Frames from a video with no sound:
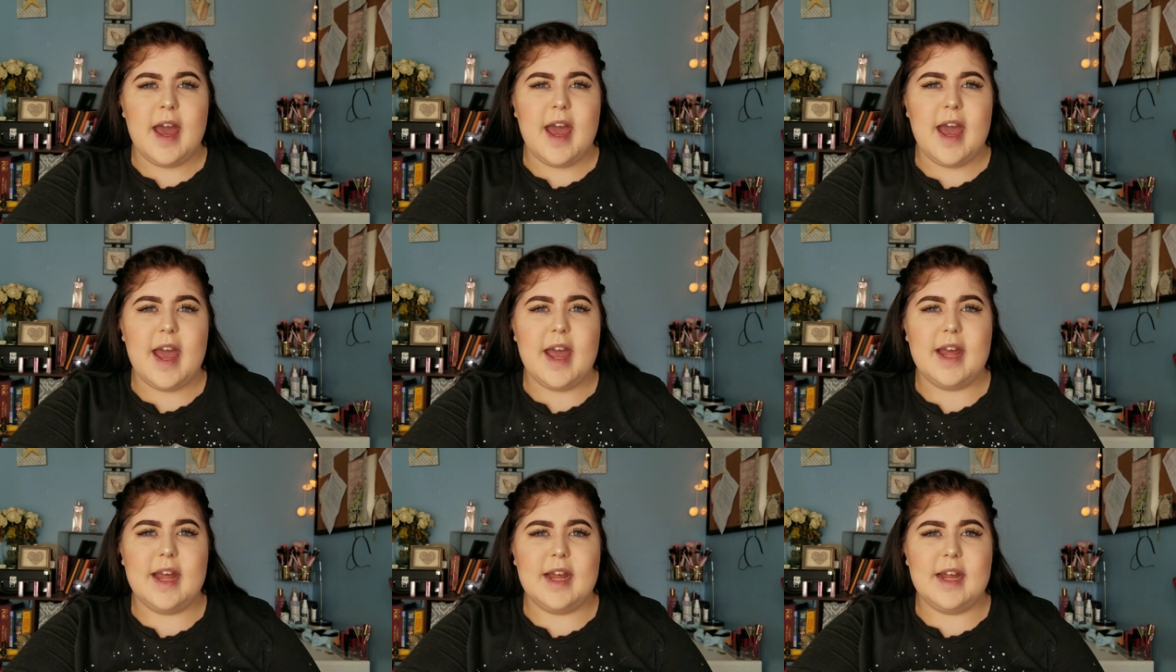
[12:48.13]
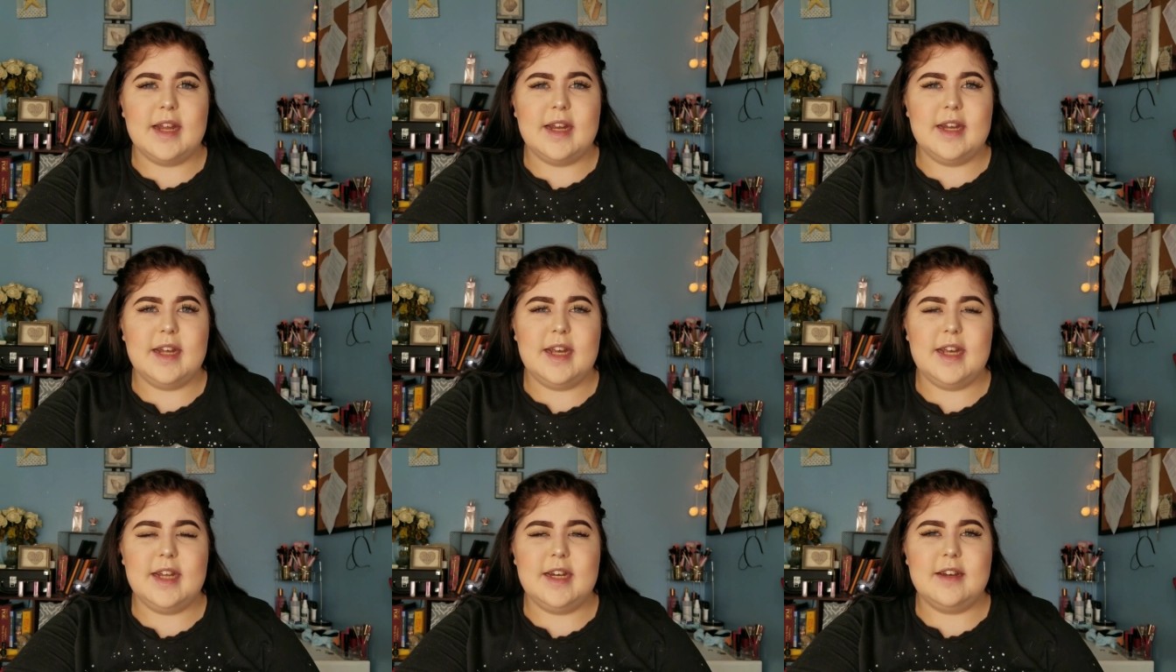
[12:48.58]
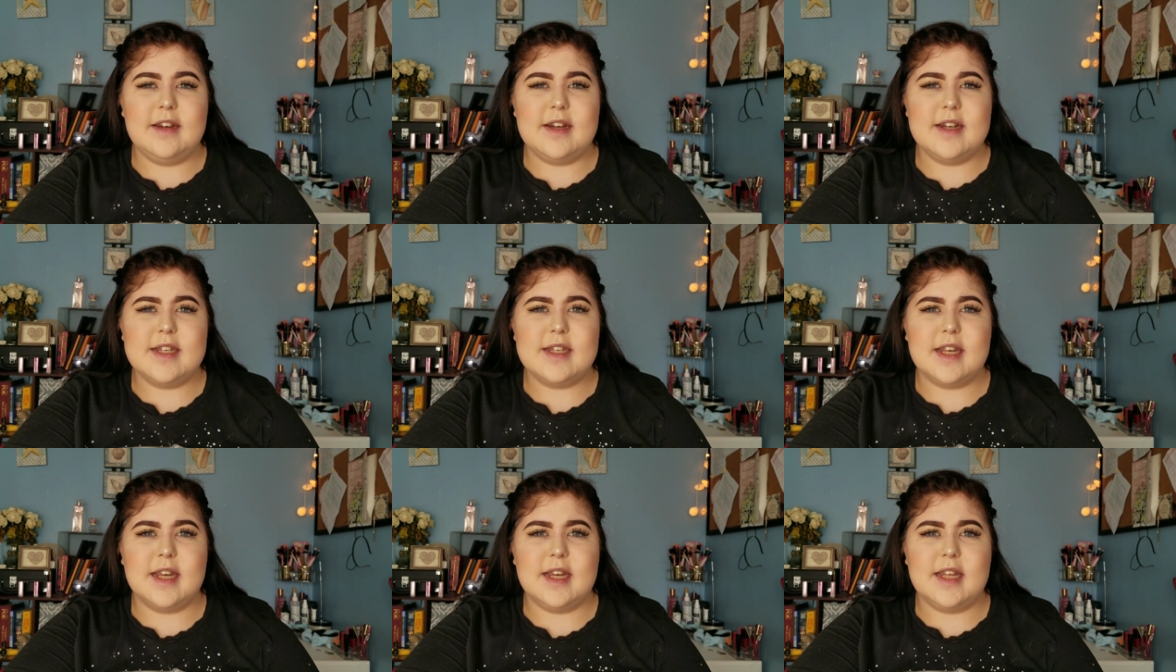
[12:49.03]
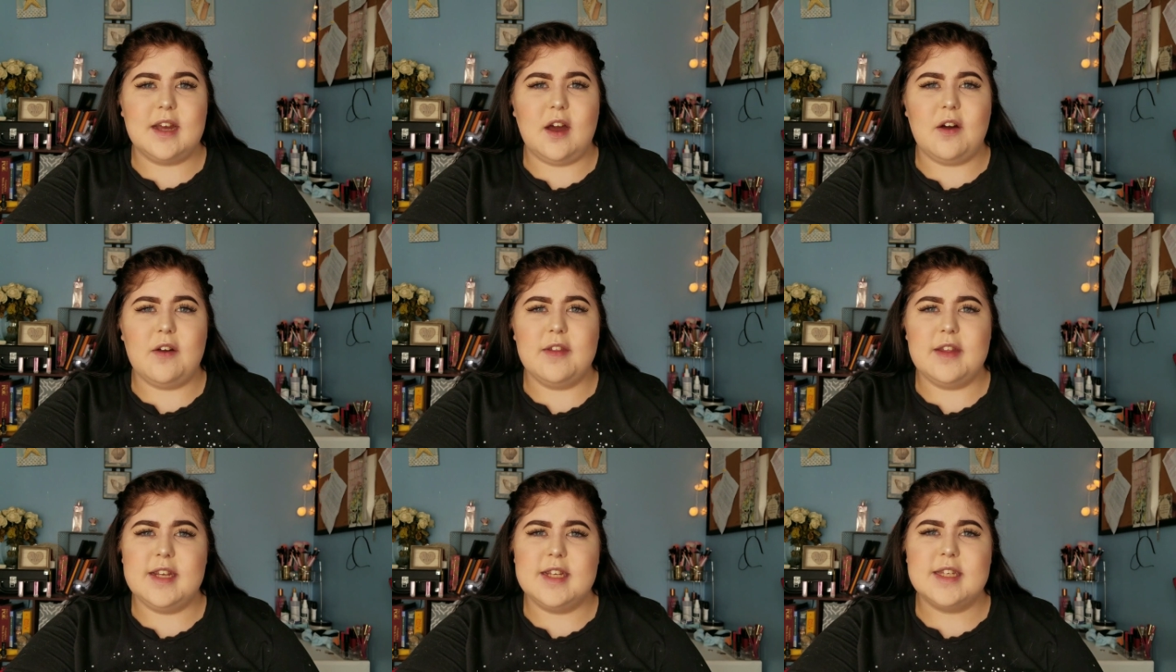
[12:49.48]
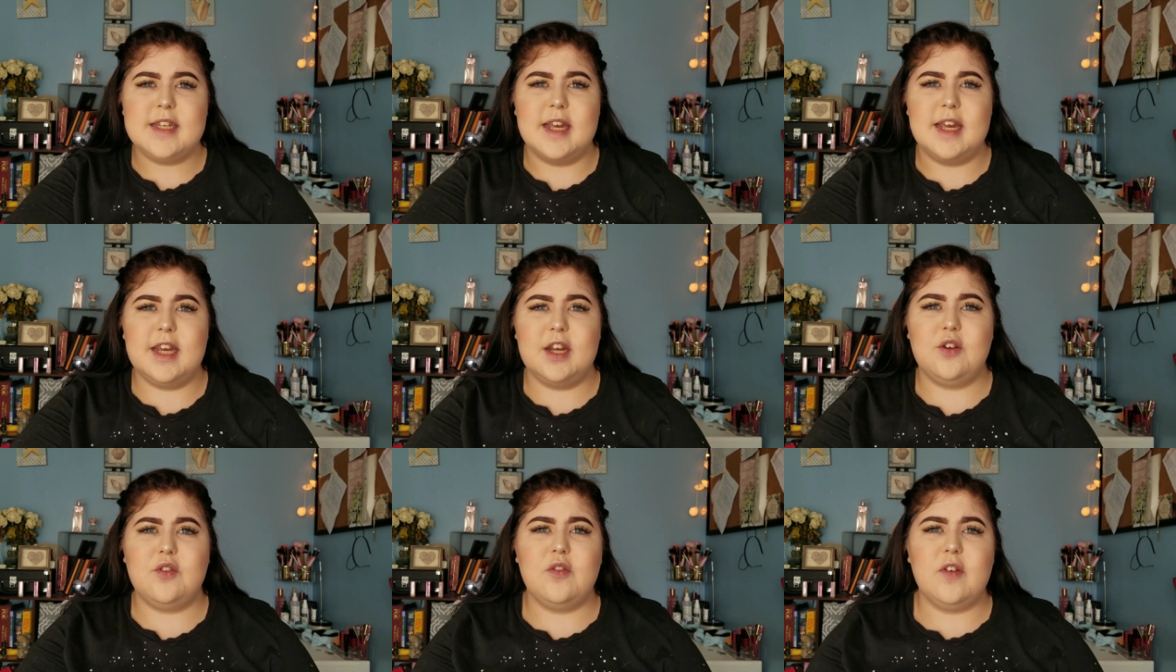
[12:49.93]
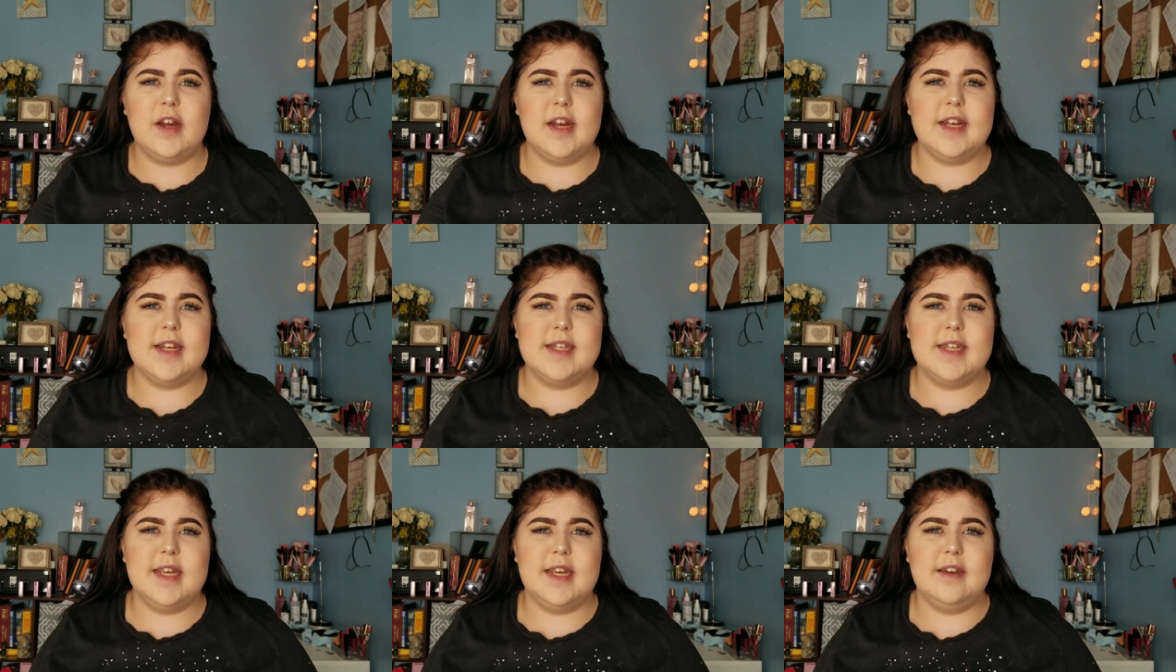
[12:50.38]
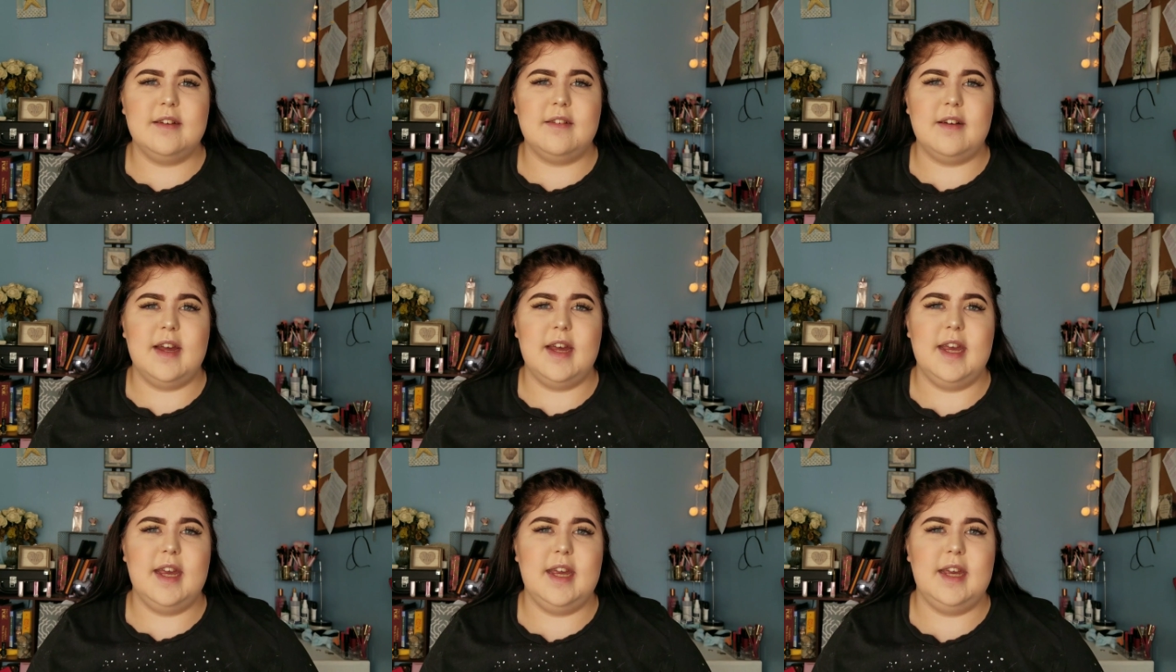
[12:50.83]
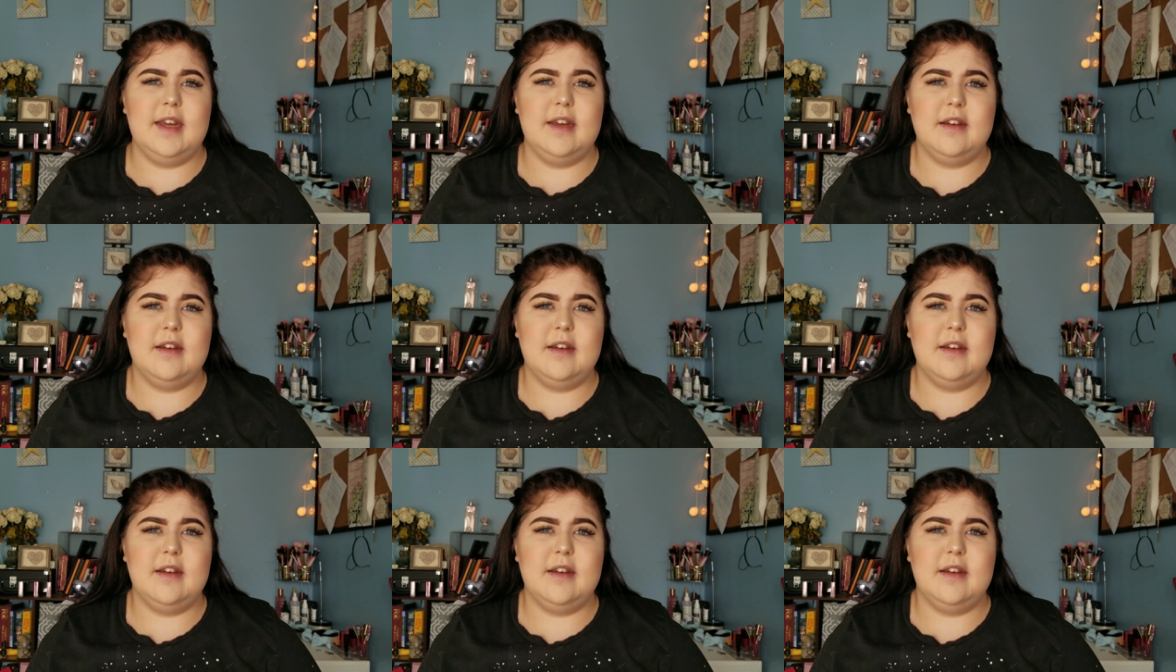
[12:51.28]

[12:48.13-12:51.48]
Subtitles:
and he does like all these like crazy like